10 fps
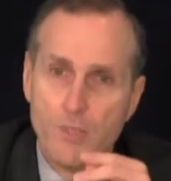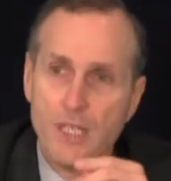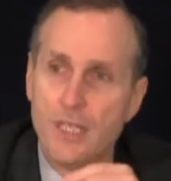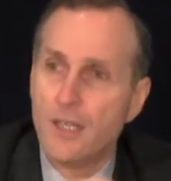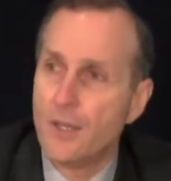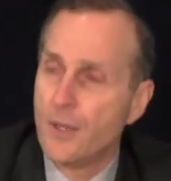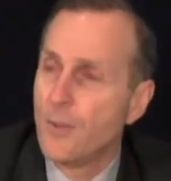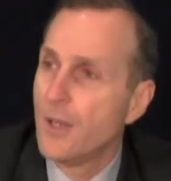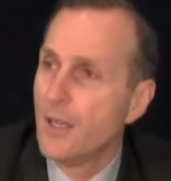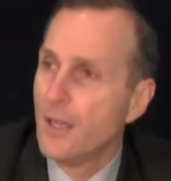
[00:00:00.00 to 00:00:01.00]
be uh,
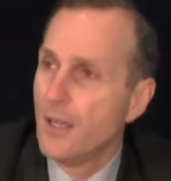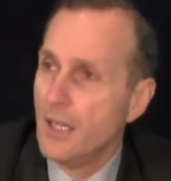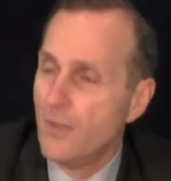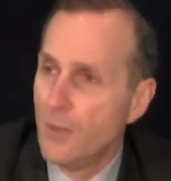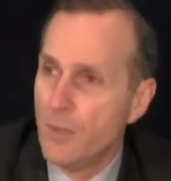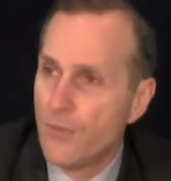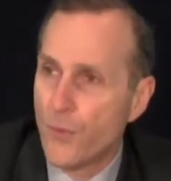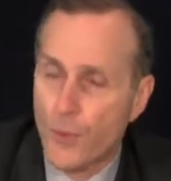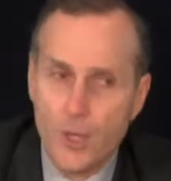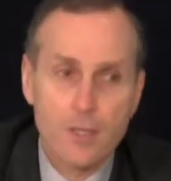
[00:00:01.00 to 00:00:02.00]
even
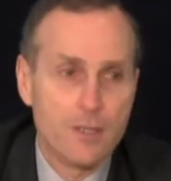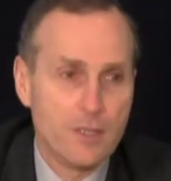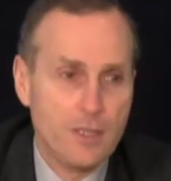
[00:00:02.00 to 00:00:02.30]
before, uh,